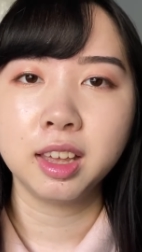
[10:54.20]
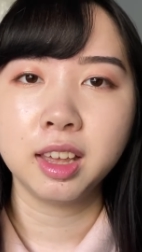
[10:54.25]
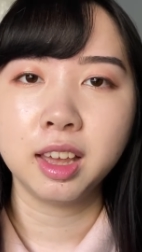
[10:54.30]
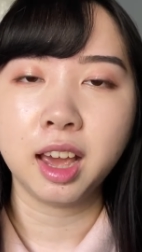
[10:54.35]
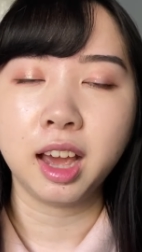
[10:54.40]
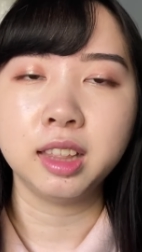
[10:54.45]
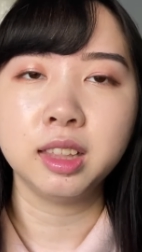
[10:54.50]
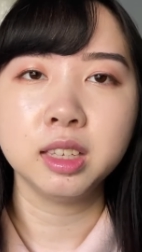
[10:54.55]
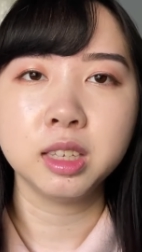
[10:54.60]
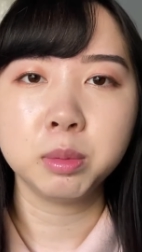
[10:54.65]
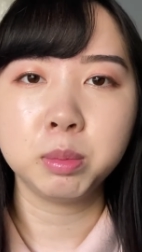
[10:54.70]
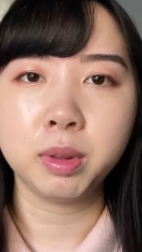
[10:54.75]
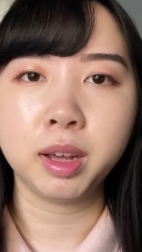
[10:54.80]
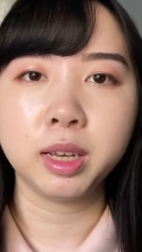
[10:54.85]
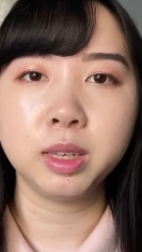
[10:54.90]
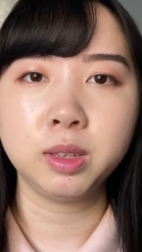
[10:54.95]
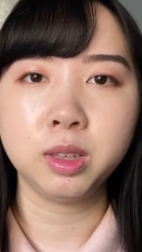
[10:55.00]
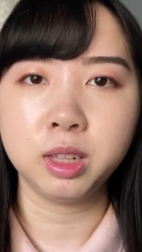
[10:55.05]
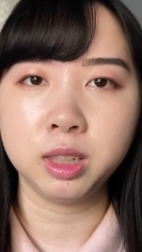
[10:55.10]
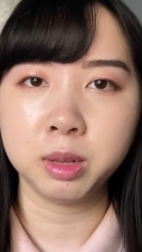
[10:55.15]
and this
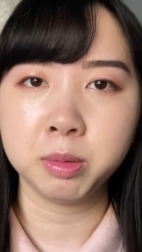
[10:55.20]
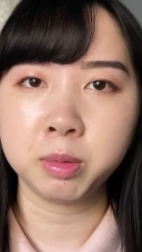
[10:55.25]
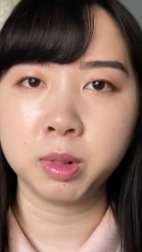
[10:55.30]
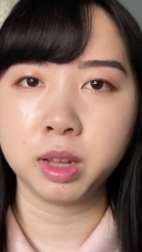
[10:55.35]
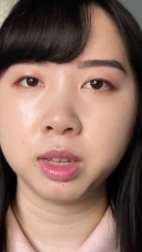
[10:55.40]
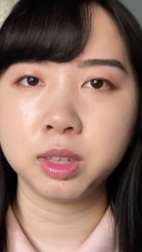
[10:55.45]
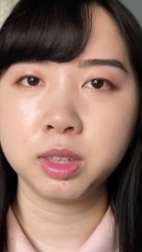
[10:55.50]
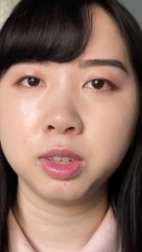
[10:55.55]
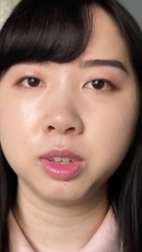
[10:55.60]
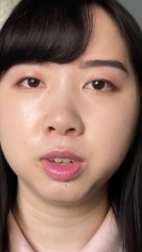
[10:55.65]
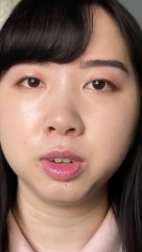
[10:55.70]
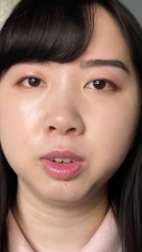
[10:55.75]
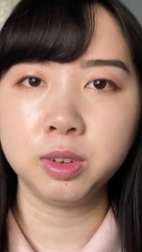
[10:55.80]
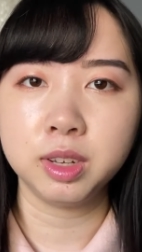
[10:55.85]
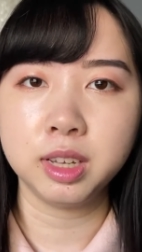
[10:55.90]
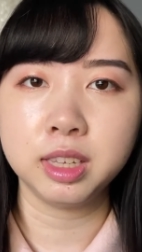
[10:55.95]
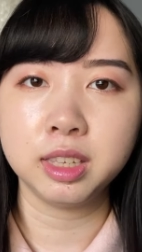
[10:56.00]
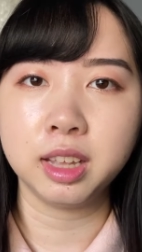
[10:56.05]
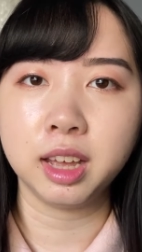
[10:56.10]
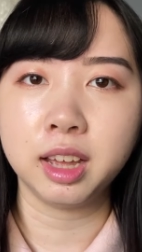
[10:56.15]
applies to the lip gloss too,
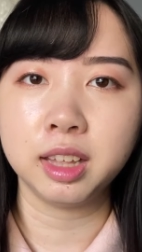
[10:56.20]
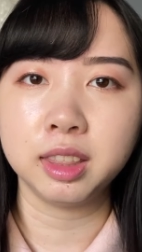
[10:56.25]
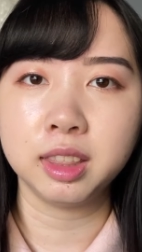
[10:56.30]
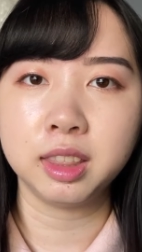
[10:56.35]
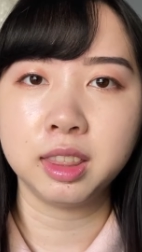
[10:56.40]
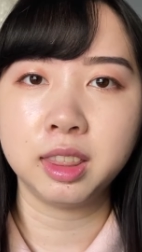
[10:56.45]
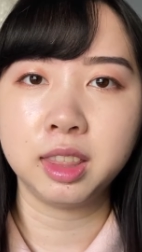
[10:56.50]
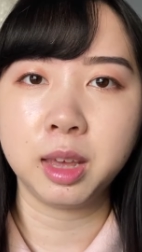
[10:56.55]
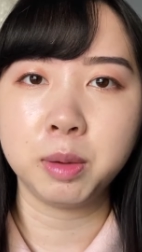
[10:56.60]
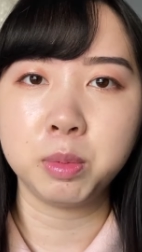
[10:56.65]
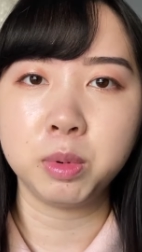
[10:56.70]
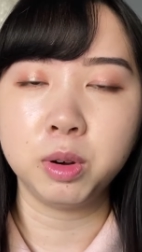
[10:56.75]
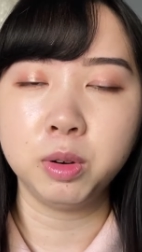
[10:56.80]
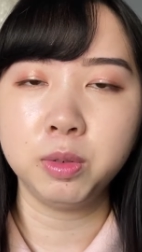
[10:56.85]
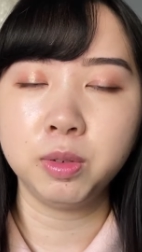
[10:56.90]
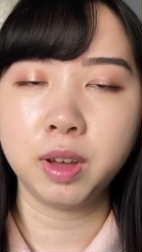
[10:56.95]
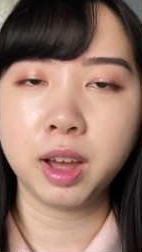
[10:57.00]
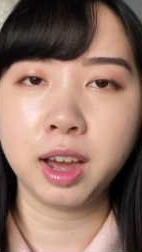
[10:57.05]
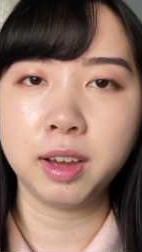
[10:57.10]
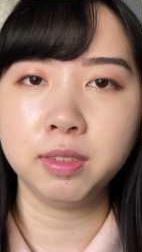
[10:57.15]
is that they
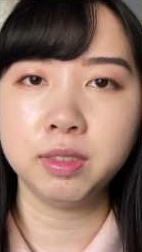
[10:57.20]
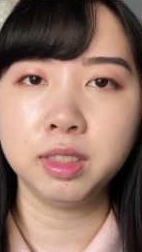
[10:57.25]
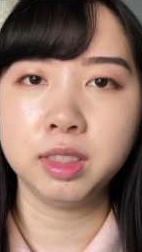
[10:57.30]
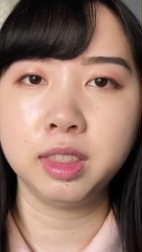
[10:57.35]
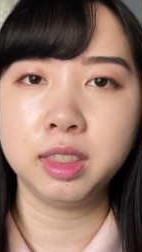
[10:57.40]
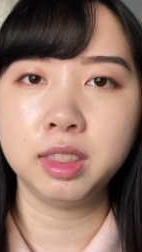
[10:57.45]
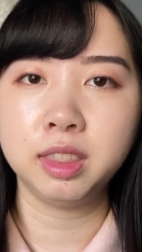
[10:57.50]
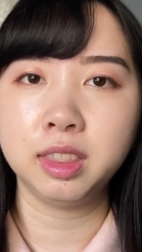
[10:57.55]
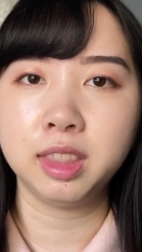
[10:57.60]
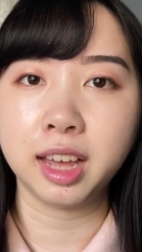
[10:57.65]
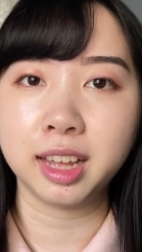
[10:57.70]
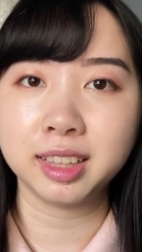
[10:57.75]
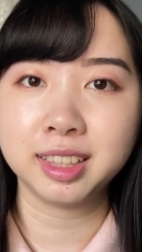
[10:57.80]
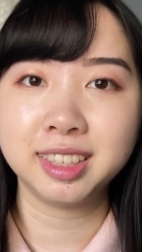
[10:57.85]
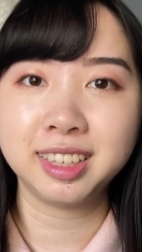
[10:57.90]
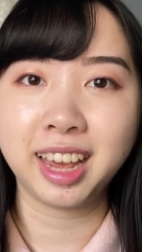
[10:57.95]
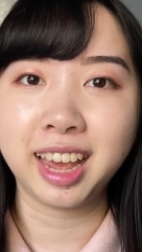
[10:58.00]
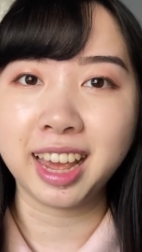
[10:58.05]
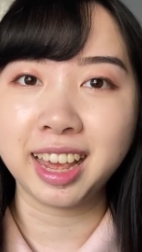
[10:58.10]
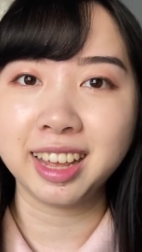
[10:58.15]
both have that
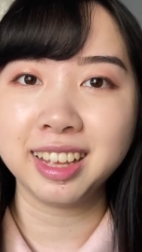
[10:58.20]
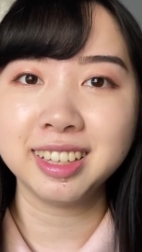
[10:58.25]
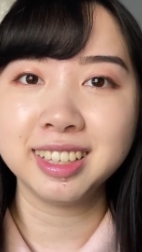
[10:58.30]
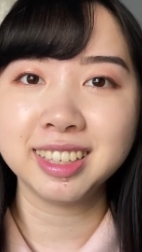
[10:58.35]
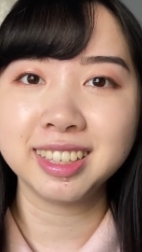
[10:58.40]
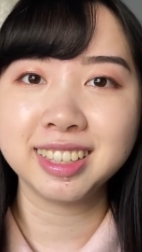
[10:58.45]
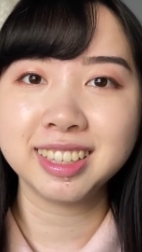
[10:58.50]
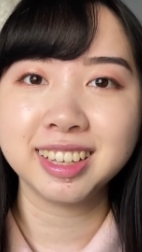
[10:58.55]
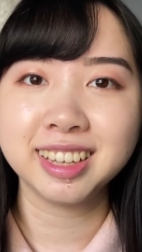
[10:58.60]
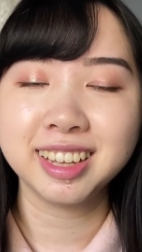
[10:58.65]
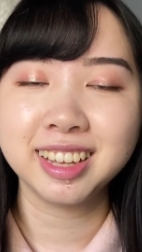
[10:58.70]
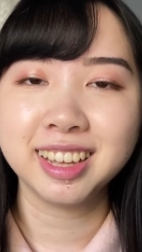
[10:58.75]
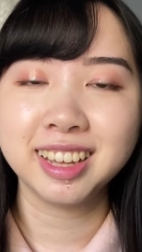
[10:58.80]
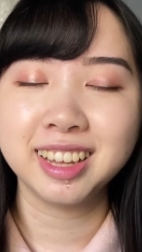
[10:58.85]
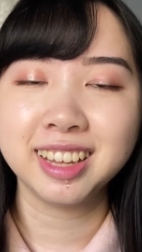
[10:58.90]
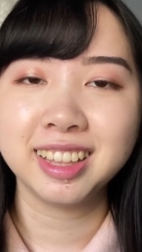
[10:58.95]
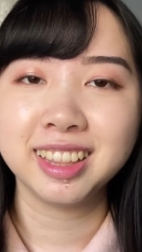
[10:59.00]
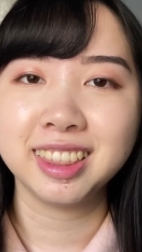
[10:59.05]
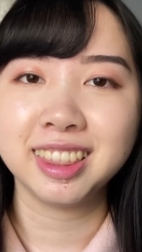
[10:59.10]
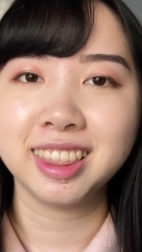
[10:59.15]
taste,
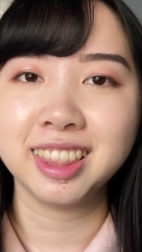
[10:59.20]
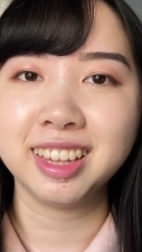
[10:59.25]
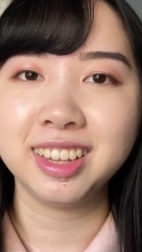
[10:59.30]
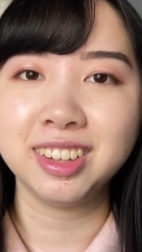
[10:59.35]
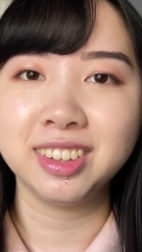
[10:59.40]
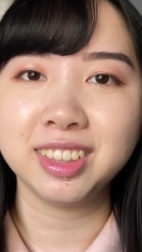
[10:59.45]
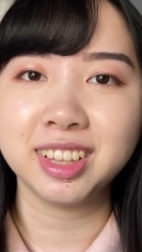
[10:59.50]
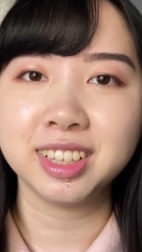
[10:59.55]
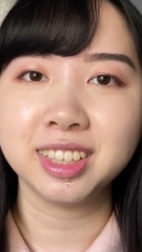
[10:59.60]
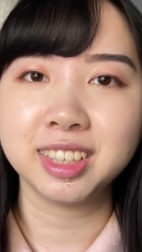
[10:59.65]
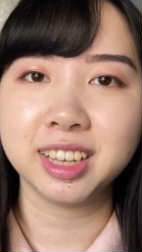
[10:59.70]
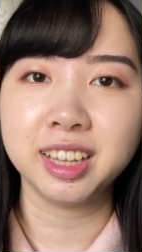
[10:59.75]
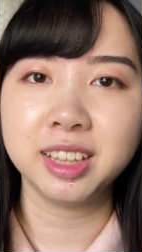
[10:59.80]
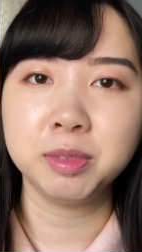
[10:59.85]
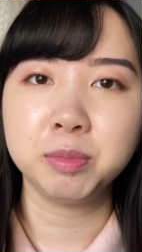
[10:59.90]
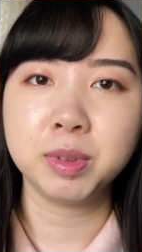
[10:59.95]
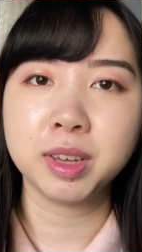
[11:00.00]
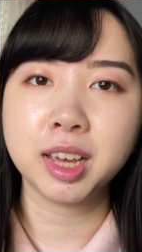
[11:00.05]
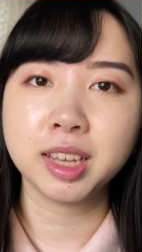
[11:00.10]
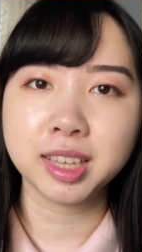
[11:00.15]
you know, that
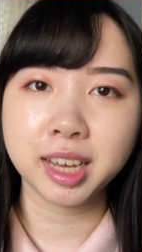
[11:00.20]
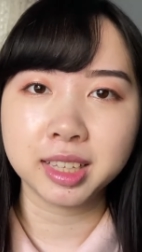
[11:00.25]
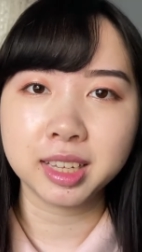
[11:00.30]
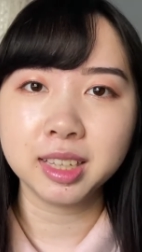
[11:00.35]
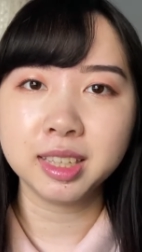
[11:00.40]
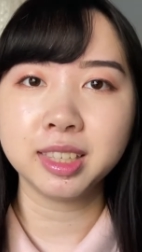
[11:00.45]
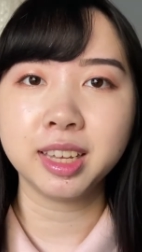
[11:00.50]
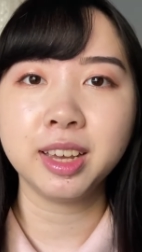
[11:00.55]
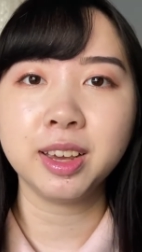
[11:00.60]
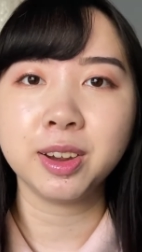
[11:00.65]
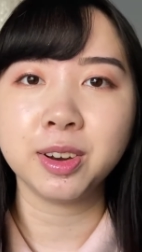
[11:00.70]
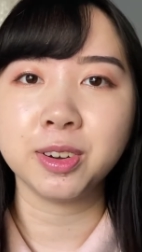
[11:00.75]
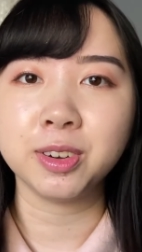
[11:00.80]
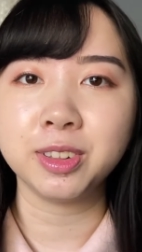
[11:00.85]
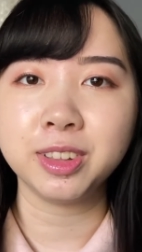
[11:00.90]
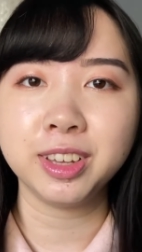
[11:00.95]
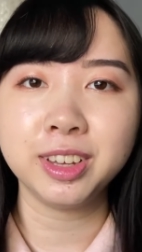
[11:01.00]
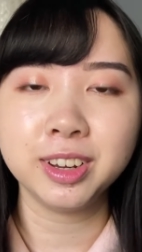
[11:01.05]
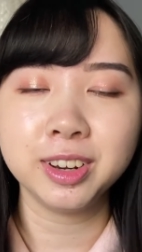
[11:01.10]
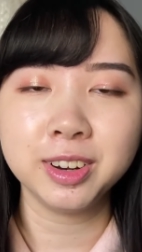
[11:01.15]
scent. Because I did say
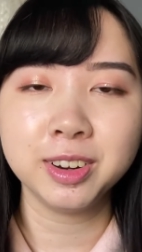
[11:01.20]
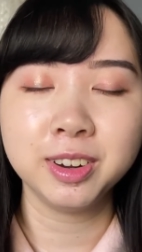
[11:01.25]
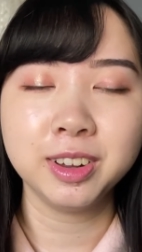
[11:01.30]
earlier